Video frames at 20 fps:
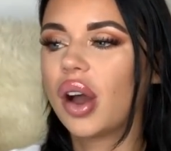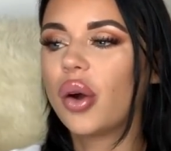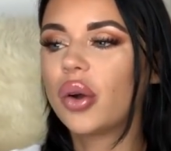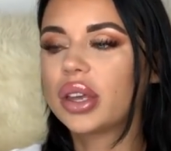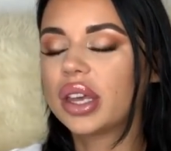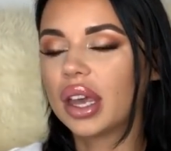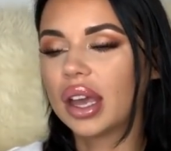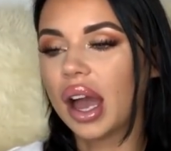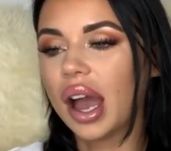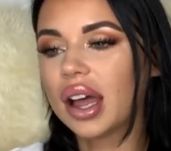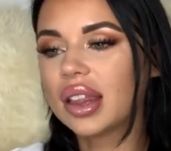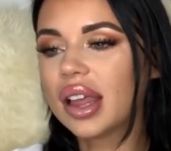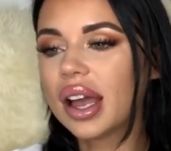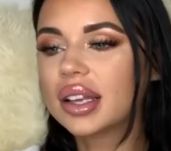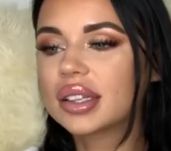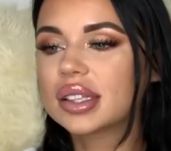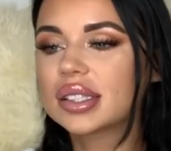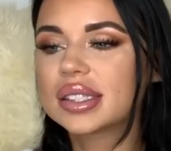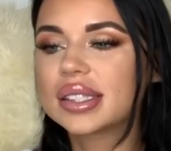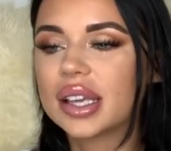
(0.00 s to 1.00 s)
Okay, I
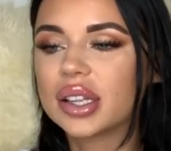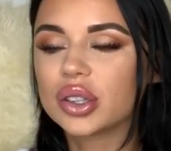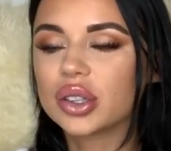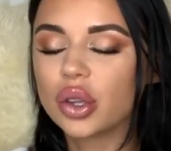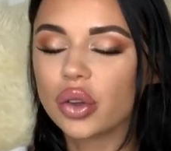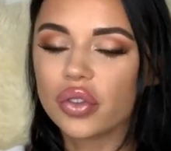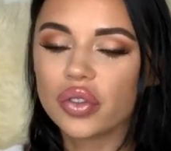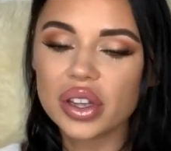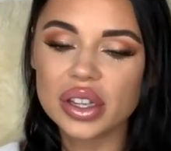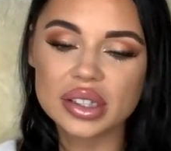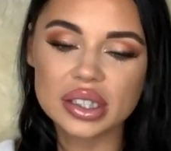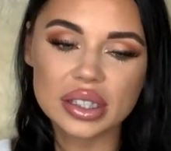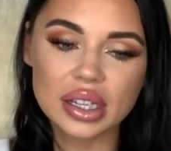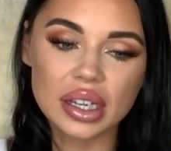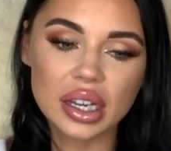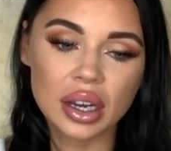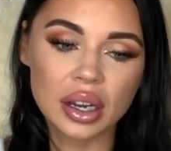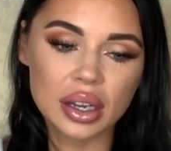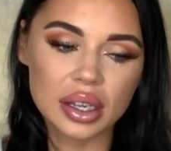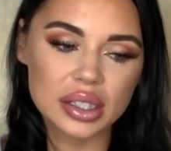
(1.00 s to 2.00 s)
like the scent of it.
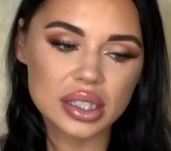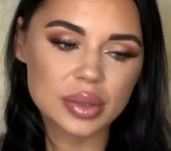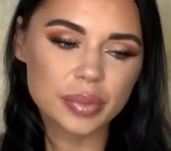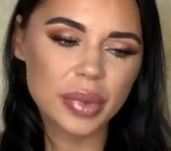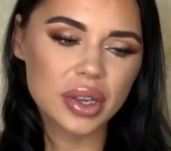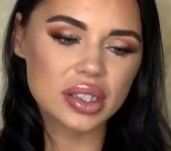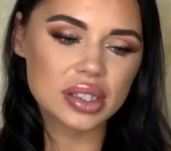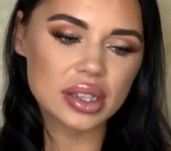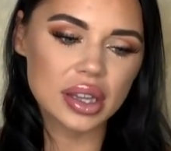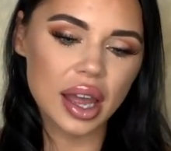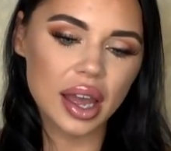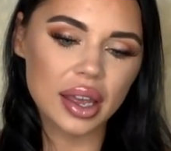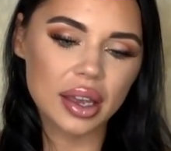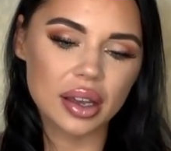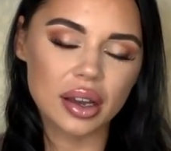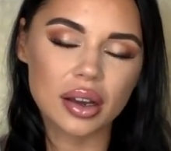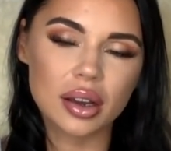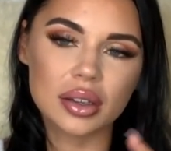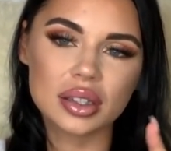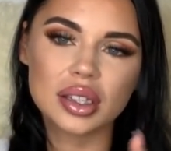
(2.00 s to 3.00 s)
It smells
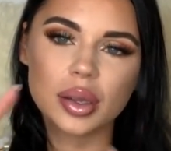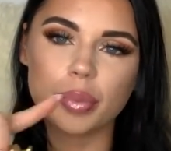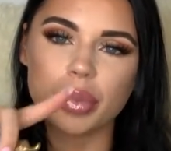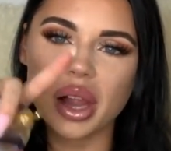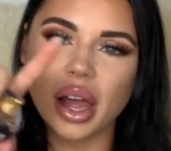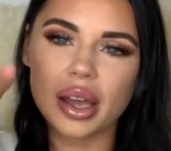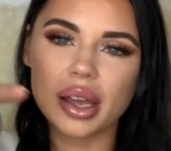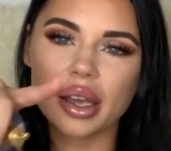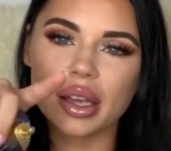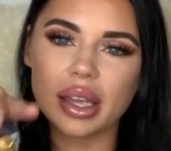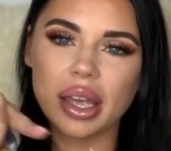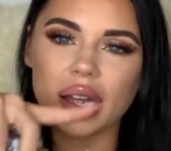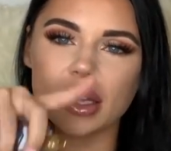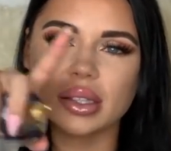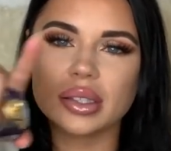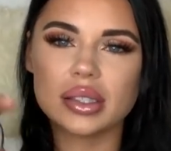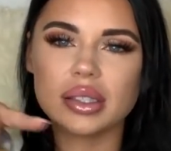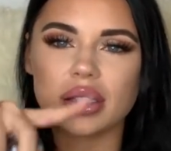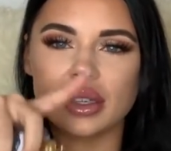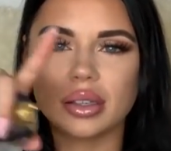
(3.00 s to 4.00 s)
like the black
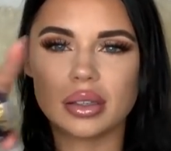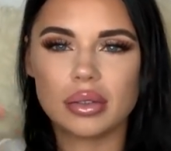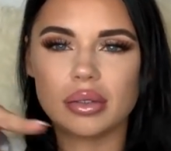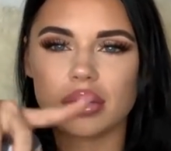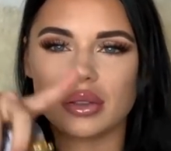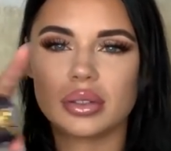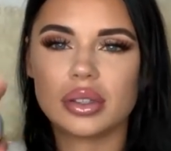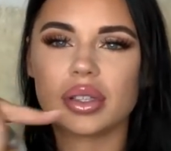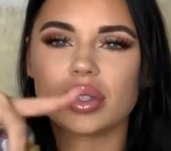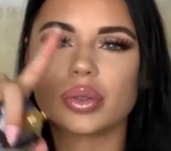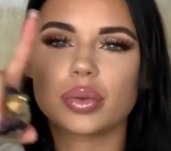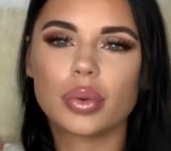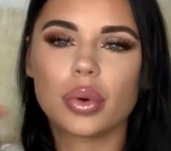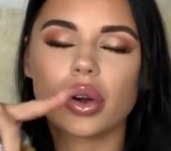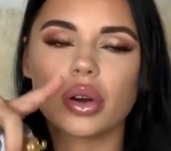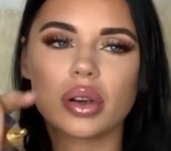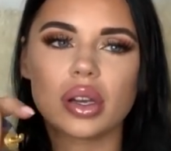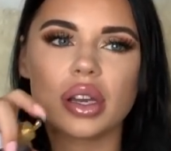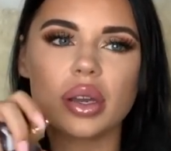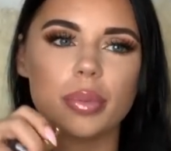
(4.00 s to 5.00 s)
candy, the
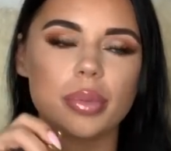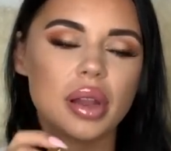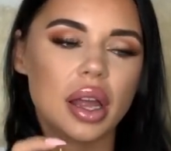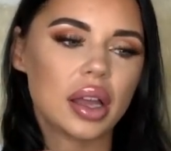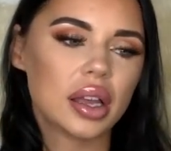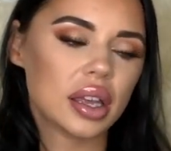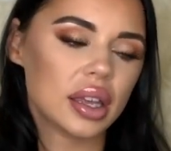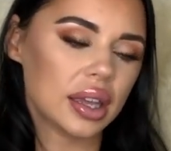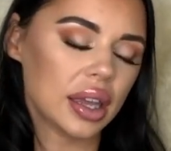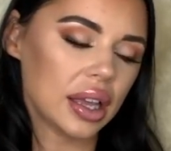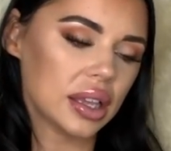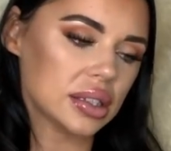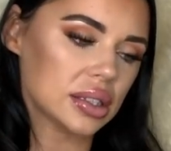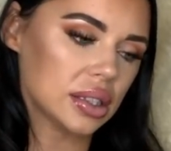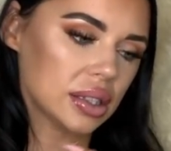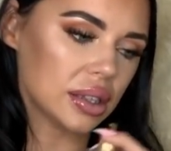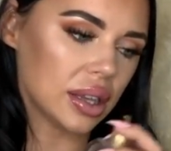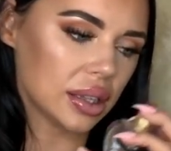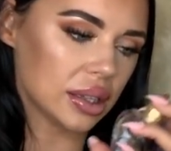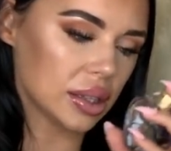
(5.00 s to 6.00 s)
swirly black
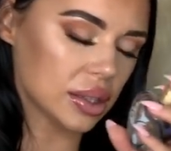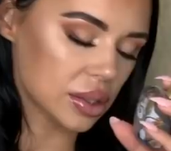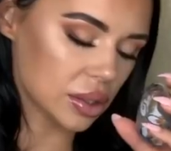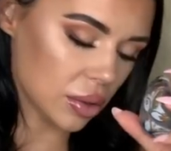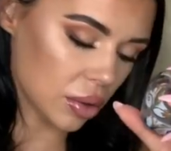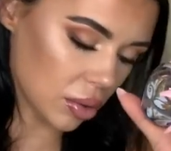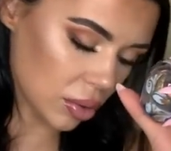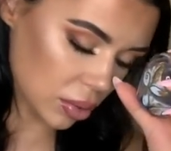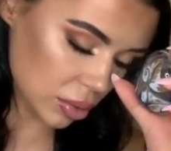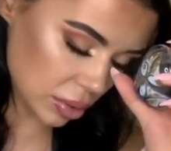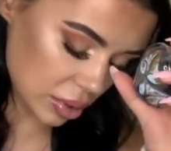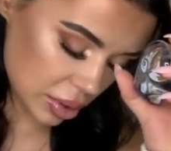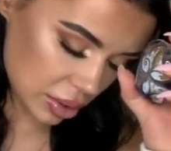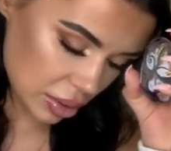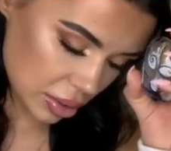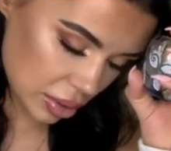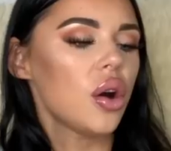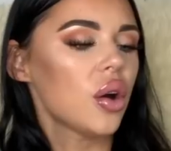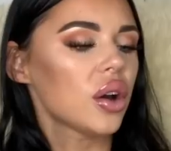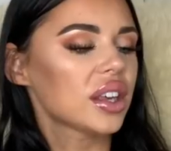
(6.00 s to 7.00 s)
candy that is called.
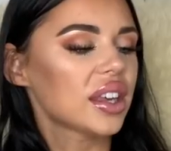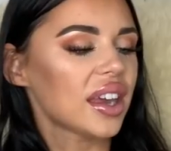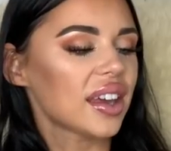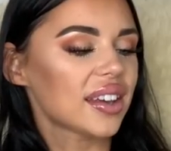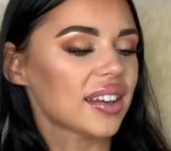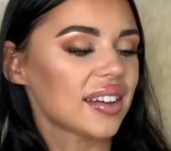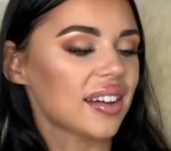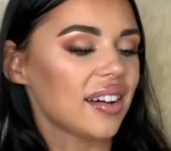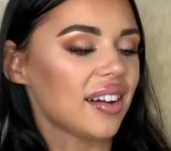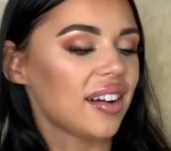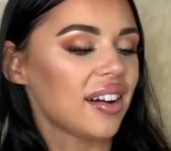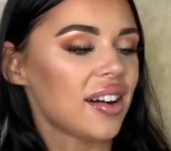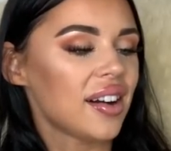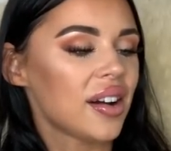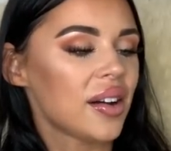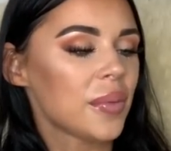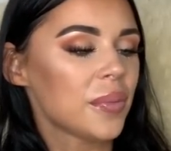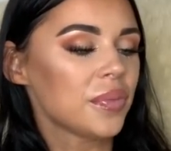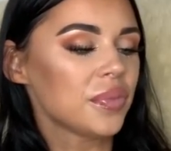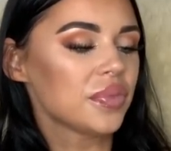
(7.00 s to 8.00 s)
Okay,
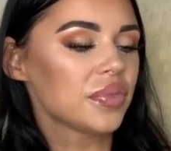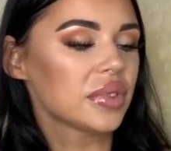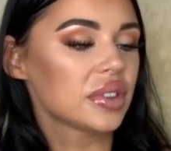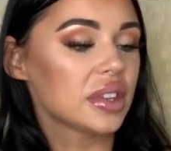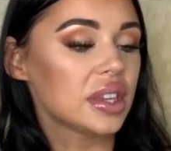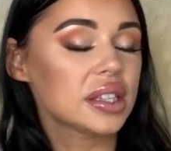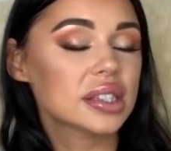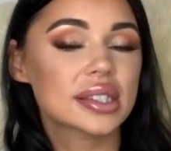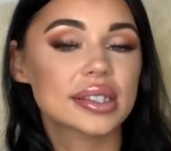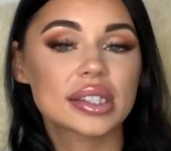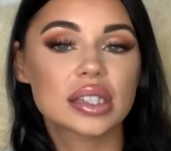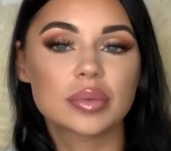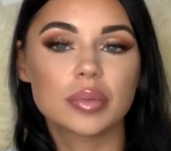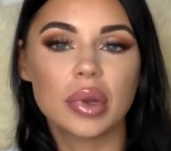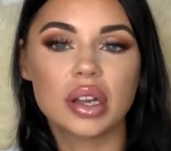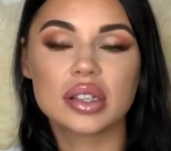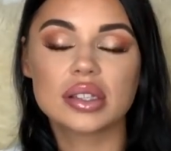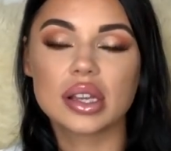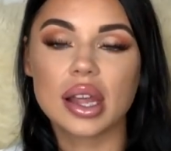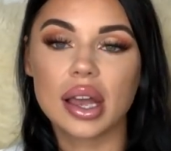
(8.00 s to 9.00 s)
this
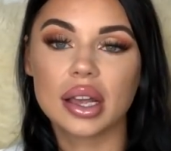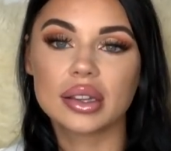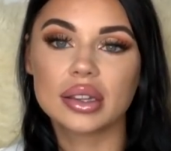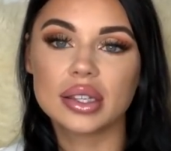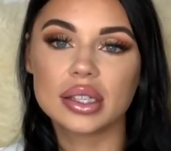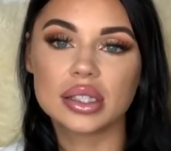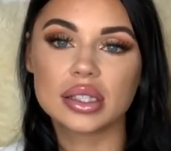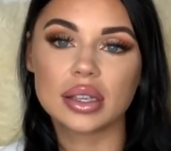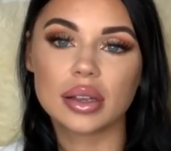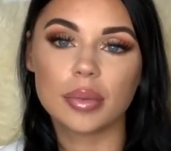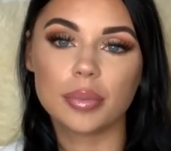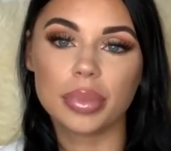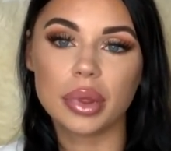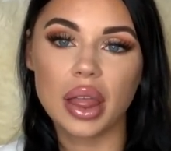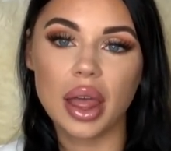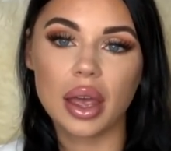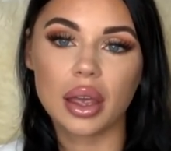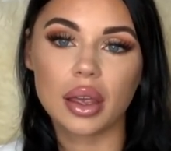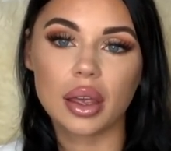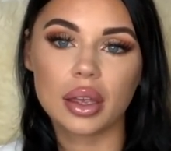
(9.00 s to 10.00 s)
smells like this
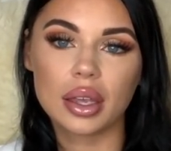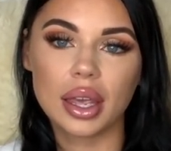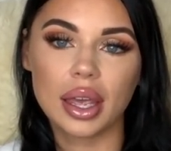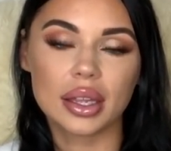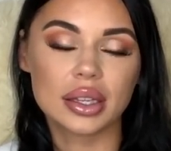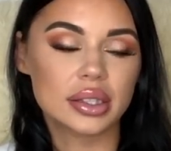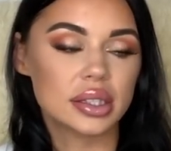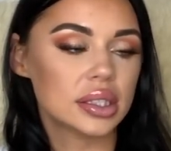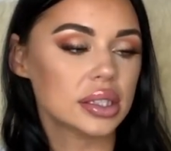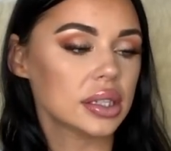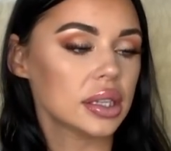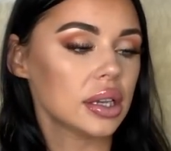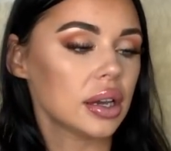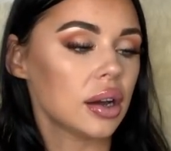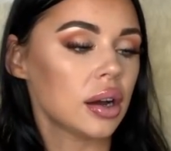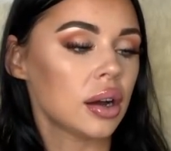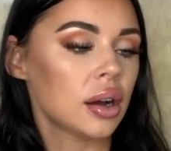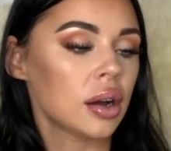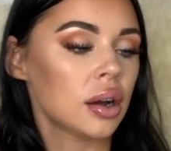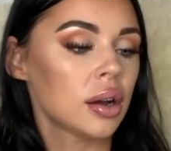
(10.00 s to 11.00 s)
black candy
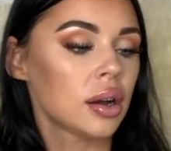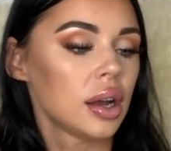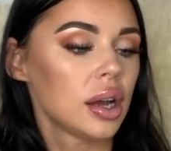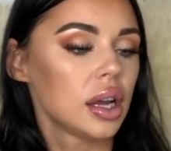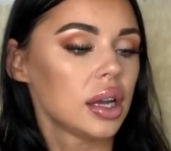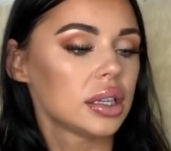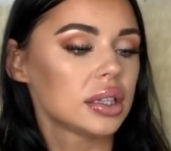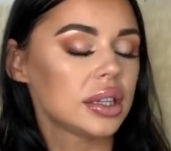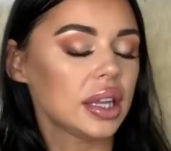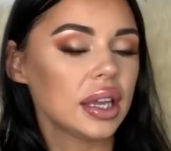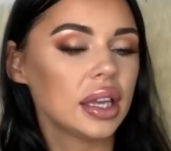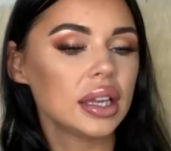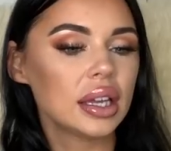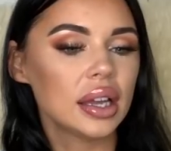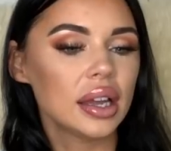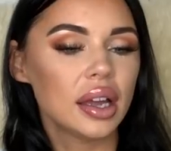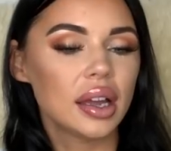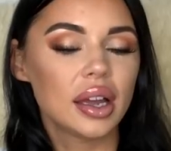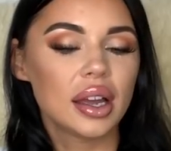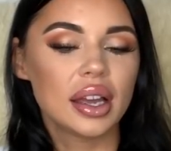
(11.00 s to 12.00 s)
thing.
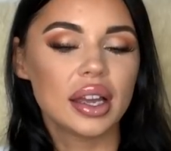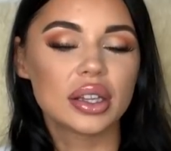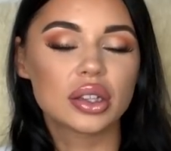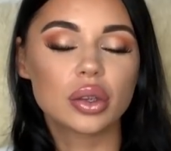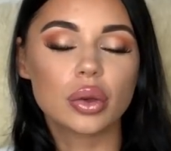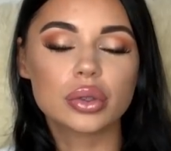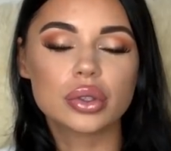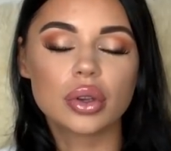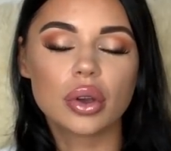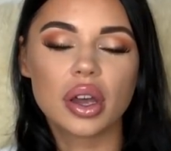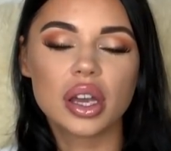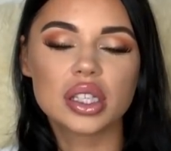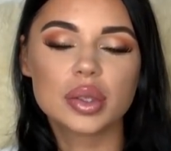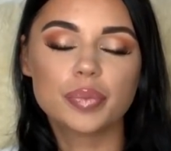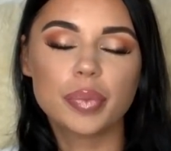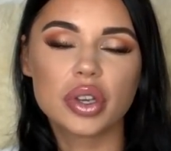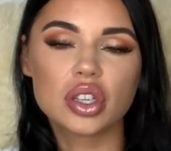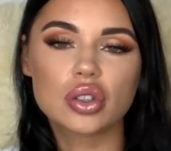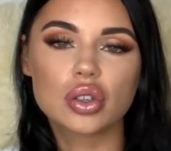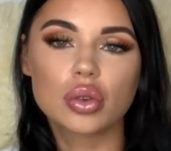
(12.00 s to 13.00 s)
It also has
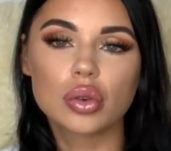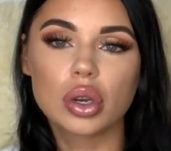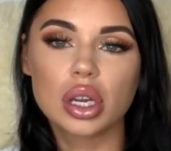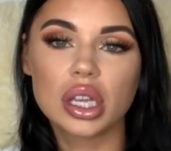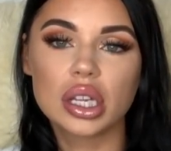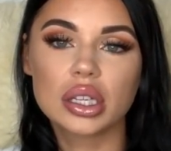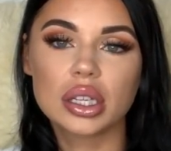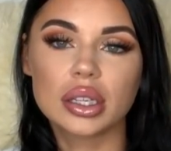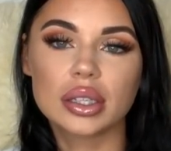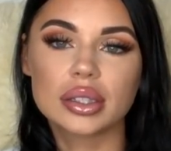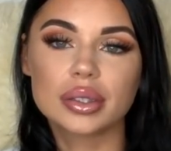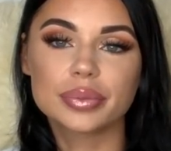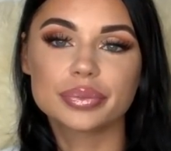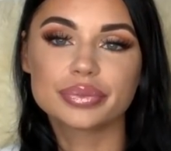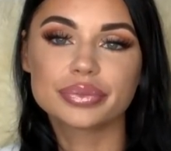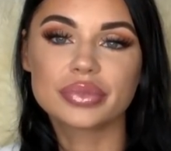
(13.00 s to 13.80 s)
patchouli in it.